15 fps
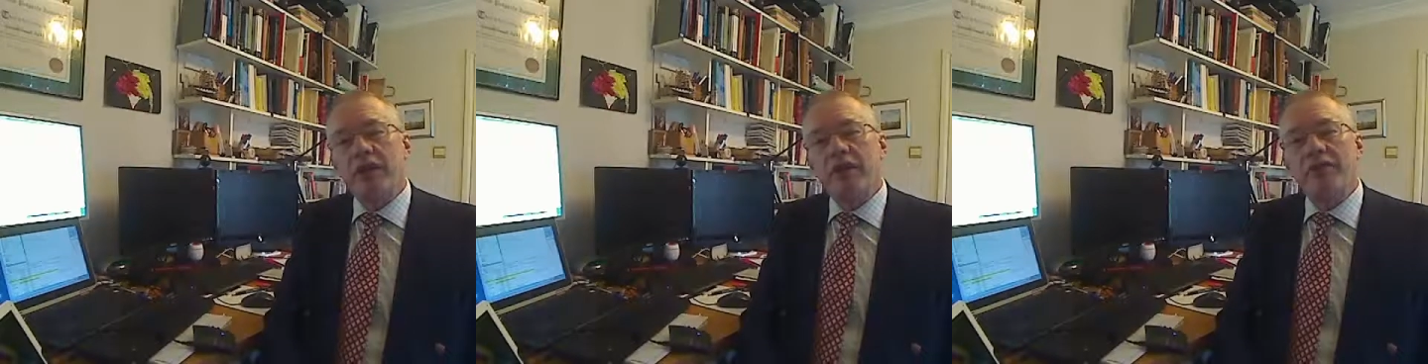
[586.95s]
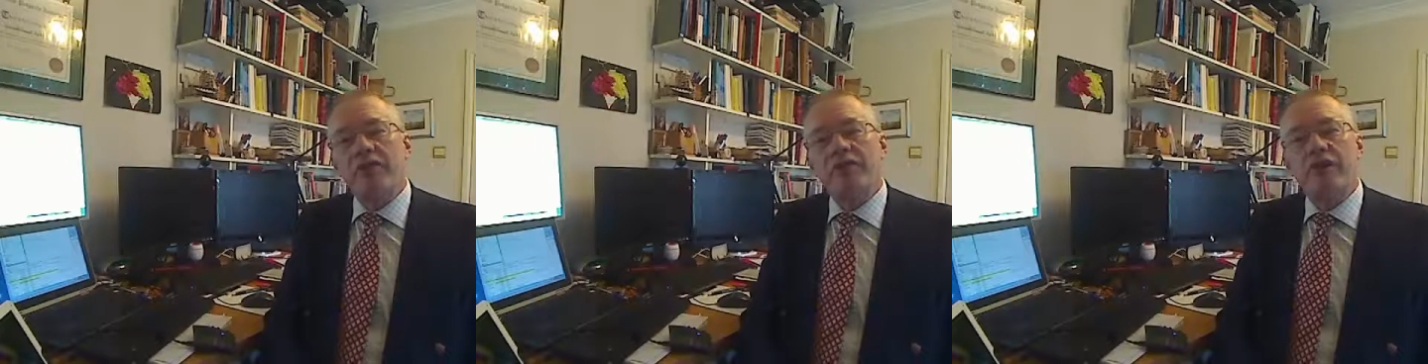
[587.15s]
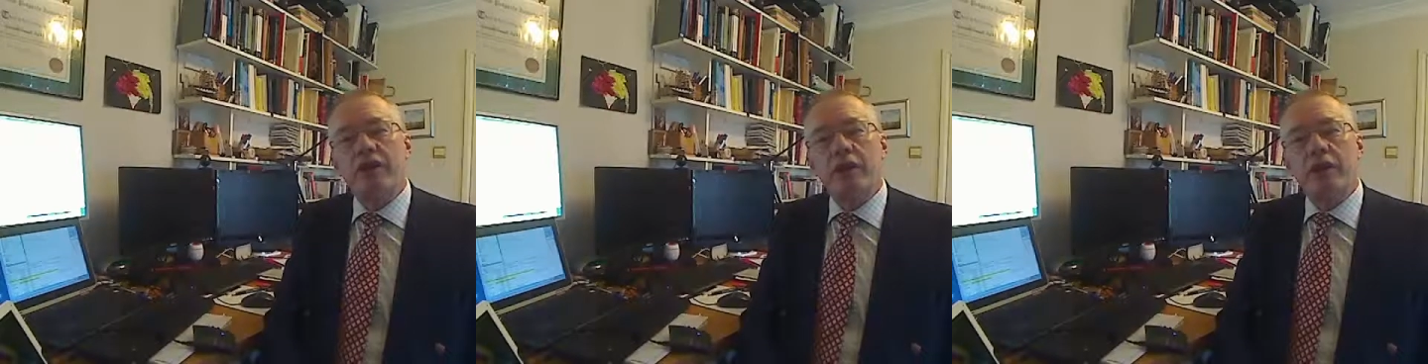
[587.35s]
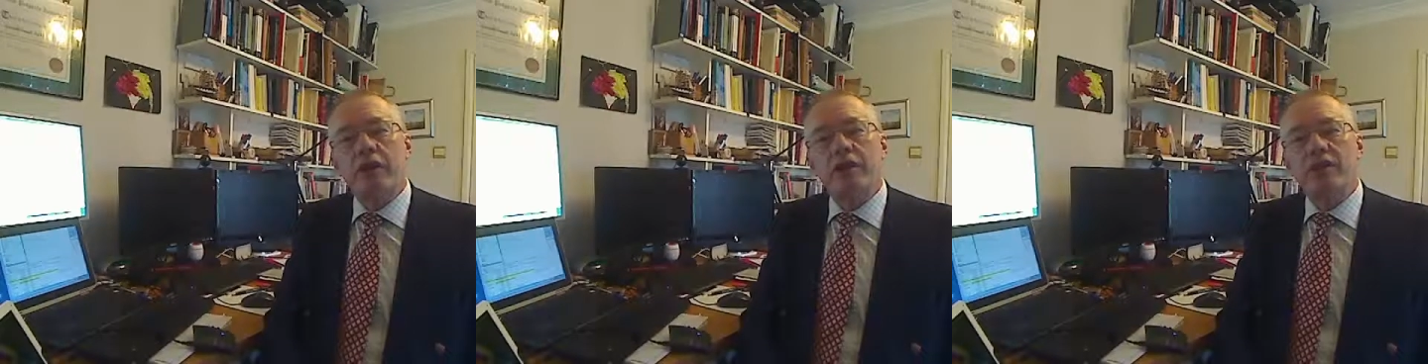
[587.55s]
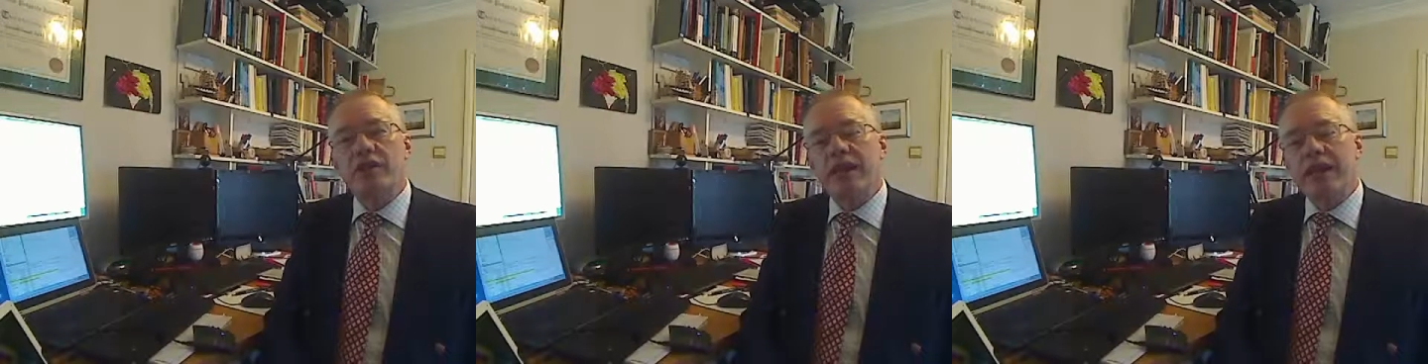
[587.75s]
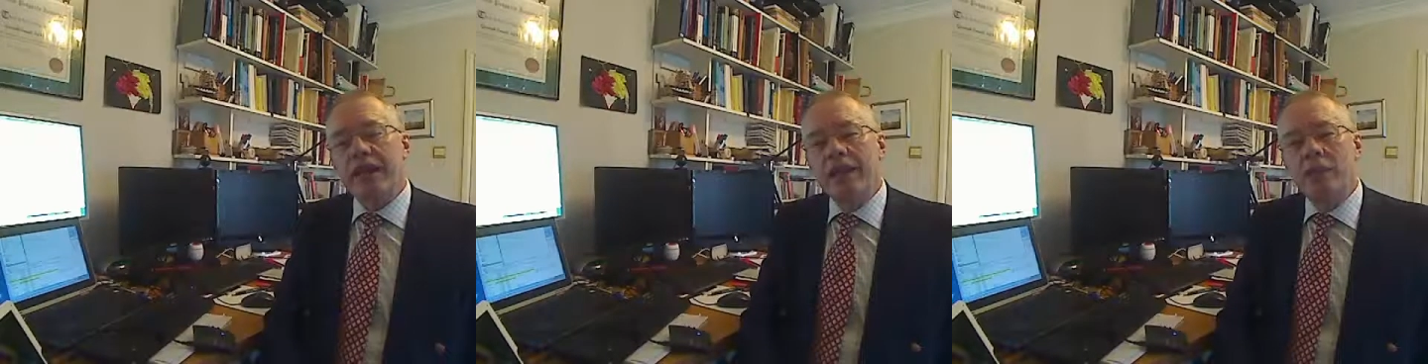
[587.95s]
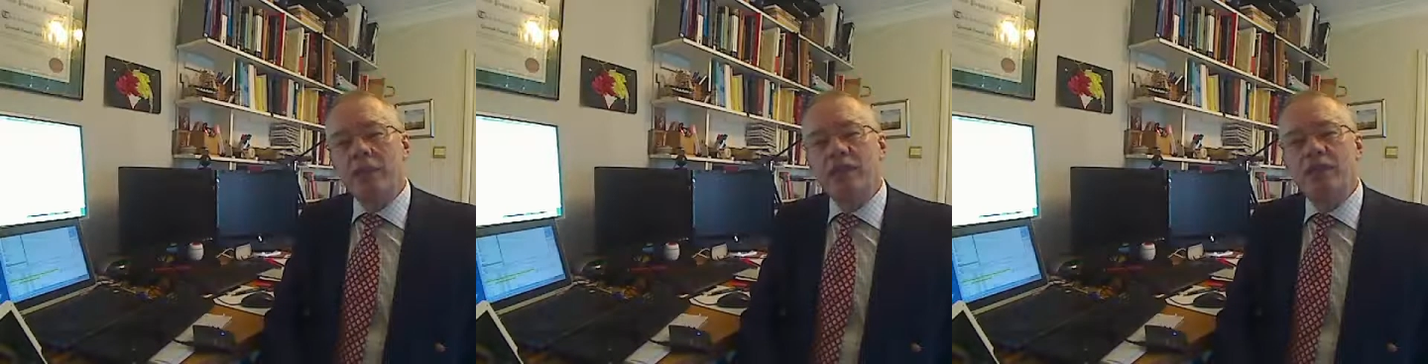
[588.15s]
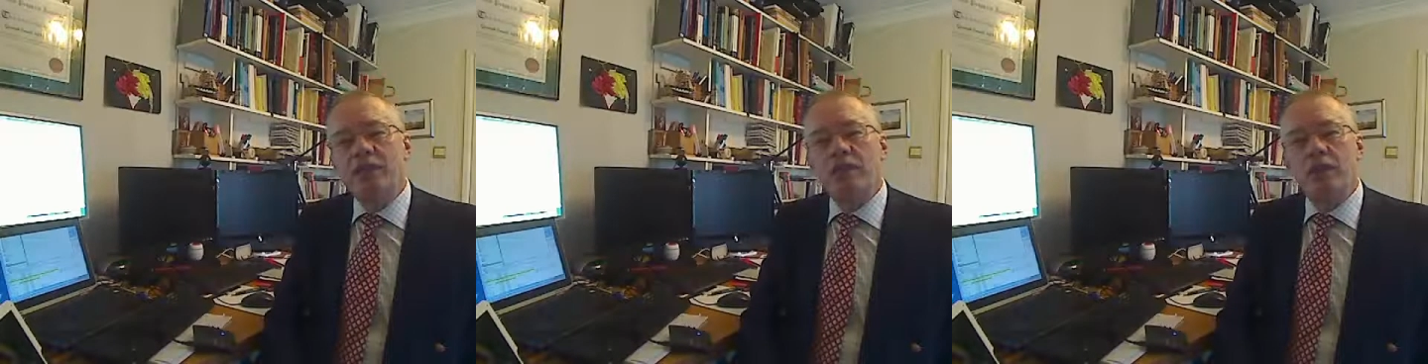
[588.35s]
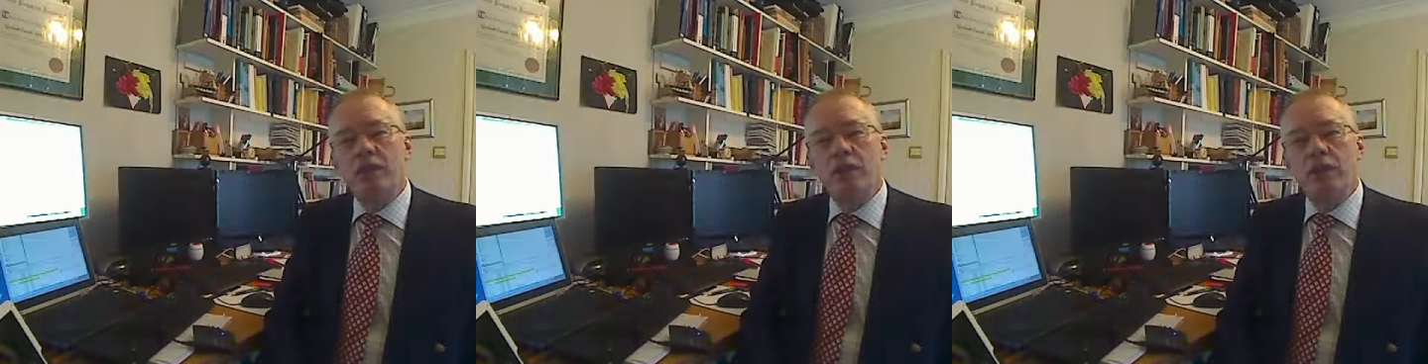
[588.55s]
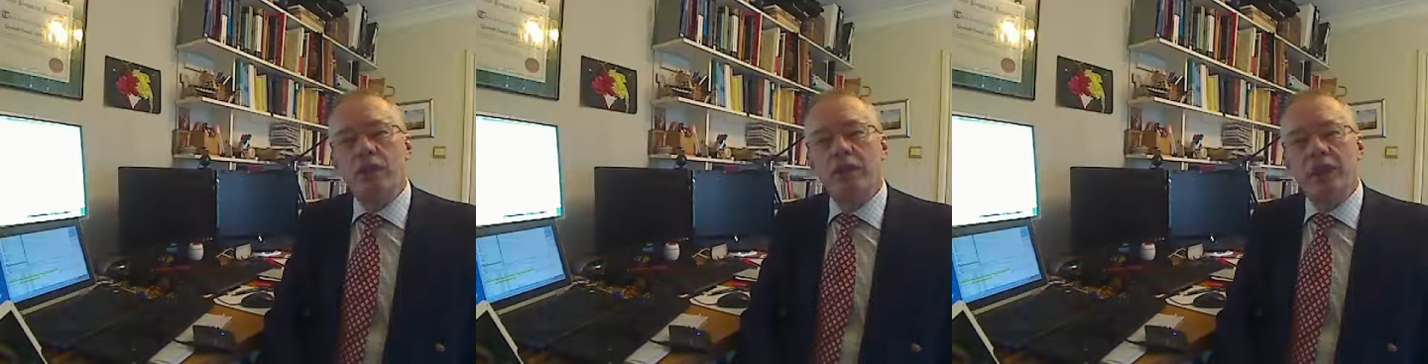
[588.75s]
various elements that
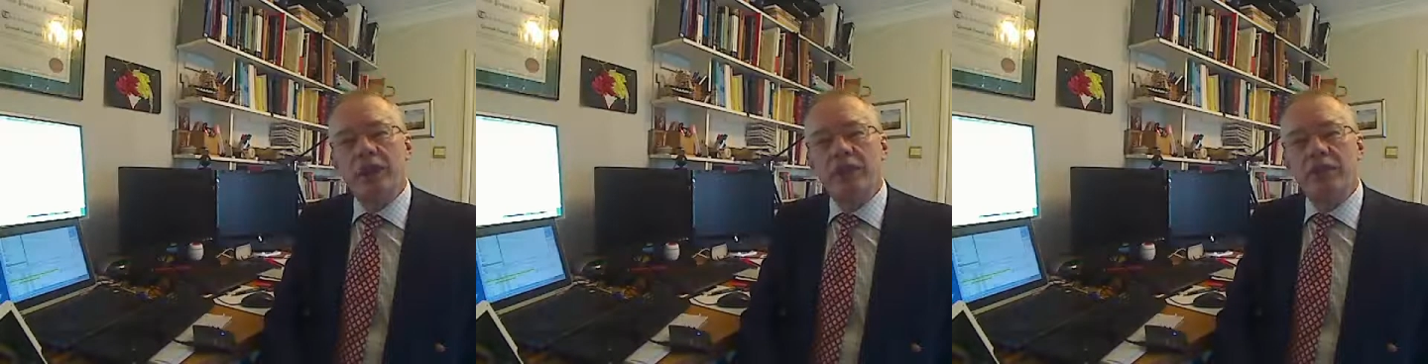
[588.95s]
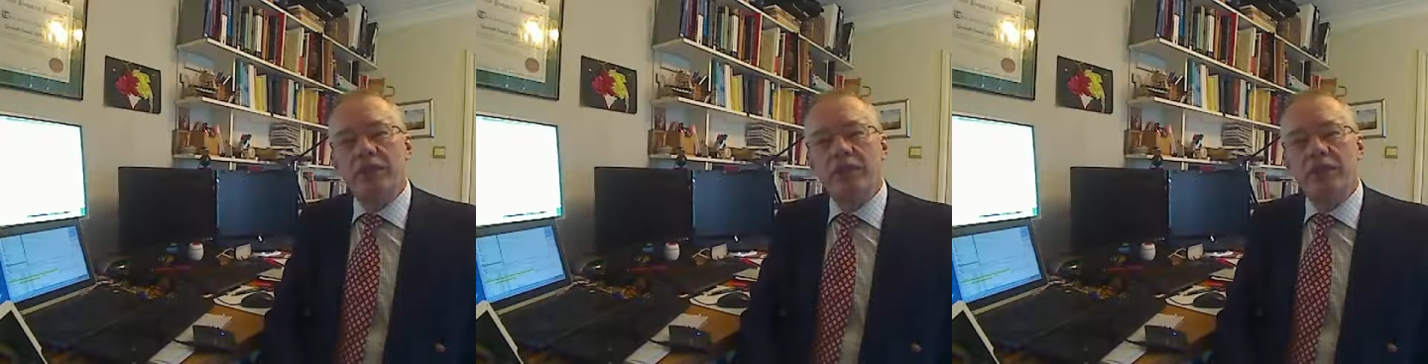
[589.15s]
you're likely